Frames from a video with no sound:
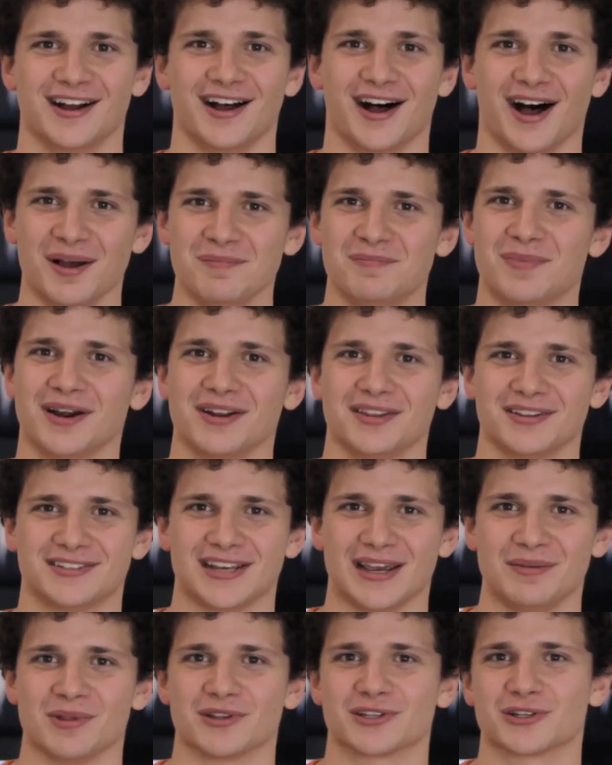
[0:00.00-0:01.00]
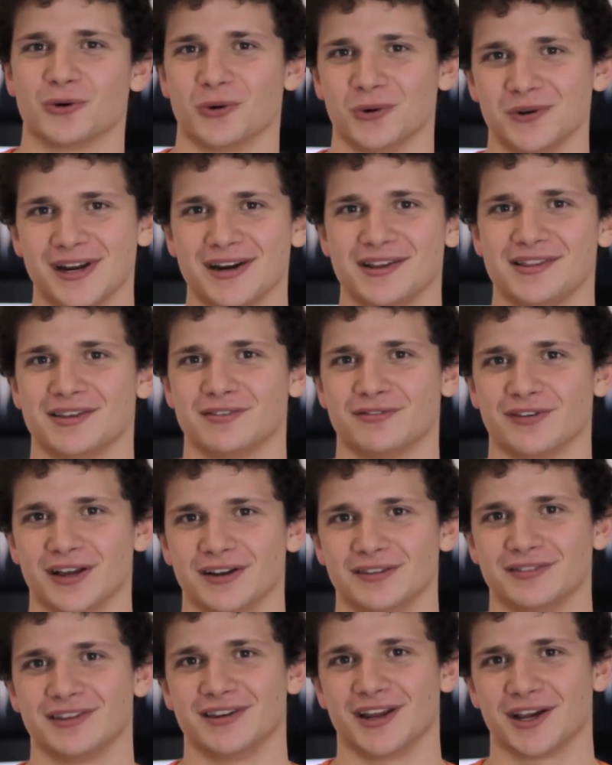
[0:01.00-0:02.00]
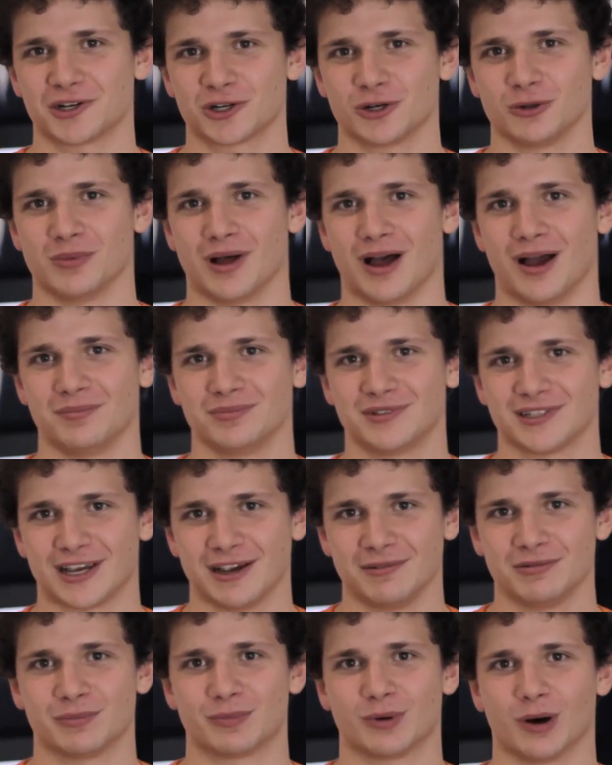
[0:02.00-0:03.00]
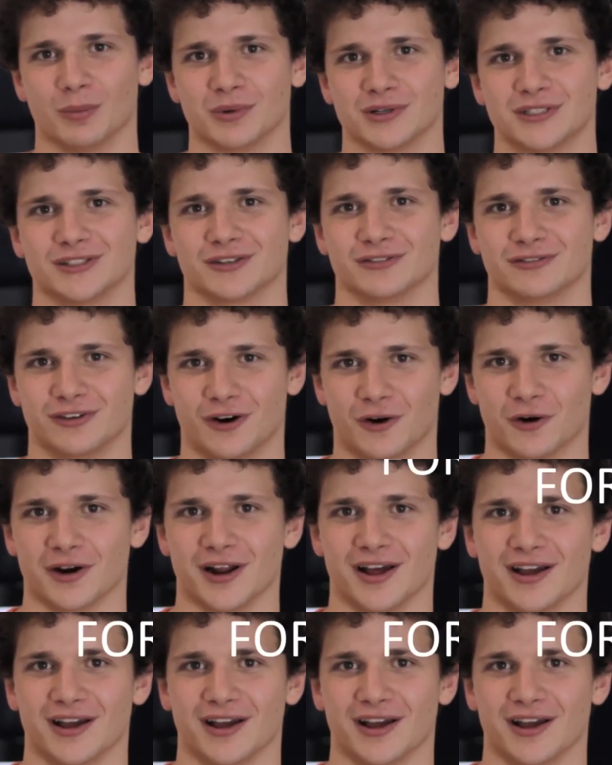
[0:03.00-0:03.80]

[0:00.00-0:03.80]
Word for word: I'm part of the team that's coordinating the event, The National Mime to Keep the Promise on Foreign